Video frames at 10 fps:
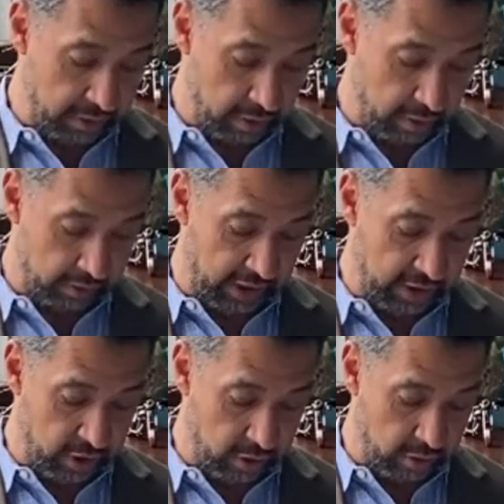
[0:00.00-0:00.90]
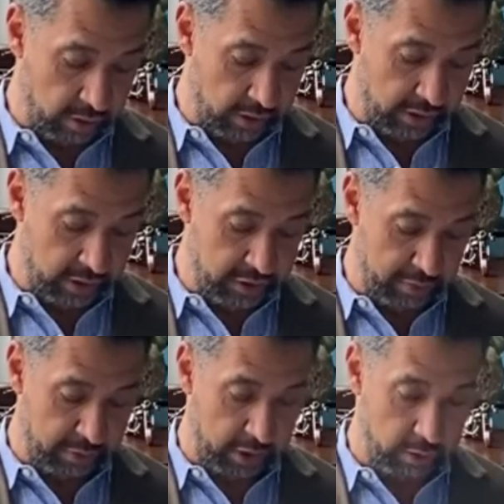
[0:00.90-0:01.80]
2, take your
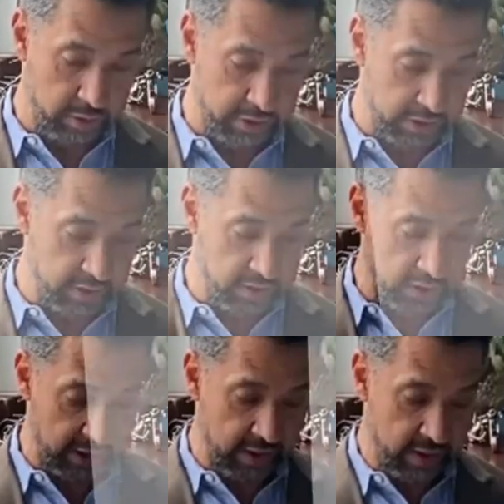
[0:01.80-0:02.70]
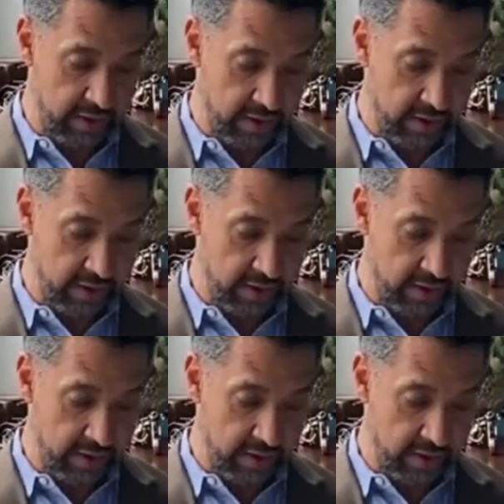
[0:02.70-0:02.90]
leadership role seriously.